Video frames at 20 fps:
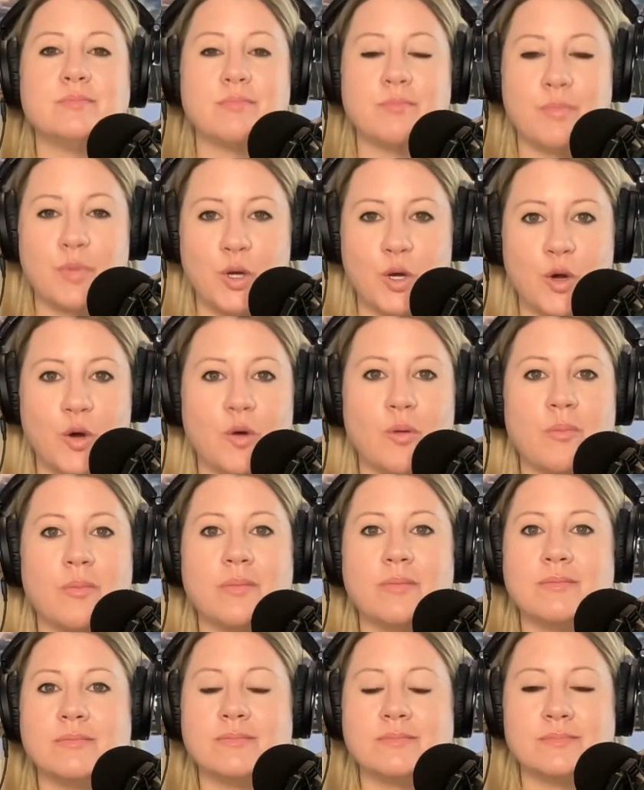Boom.
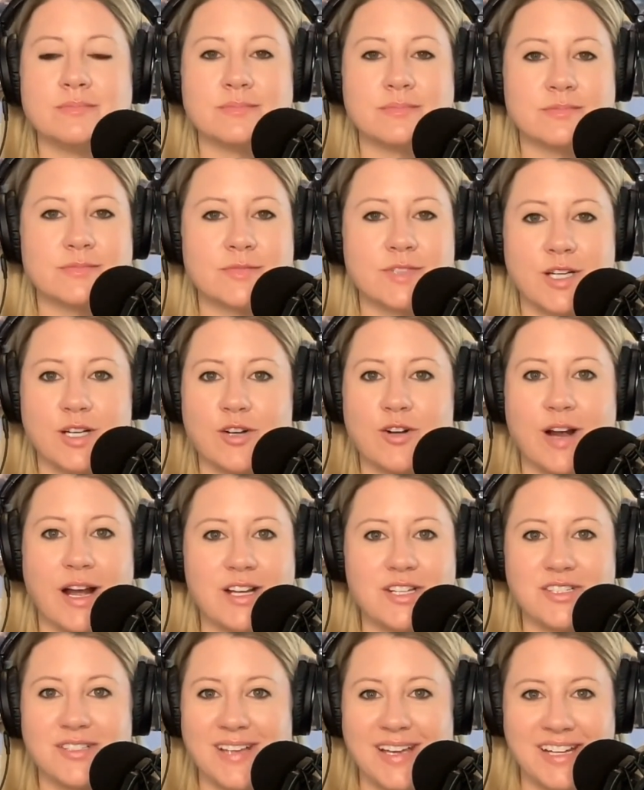
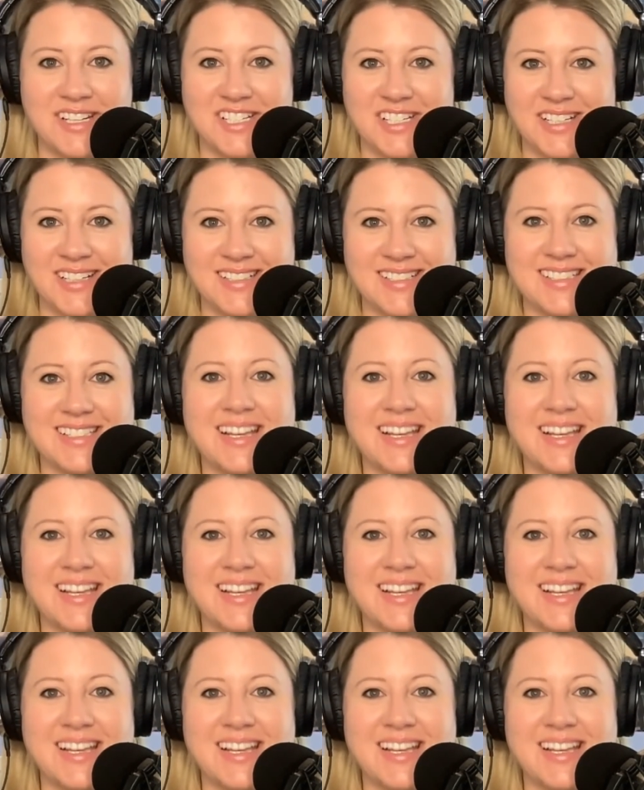Congratulations.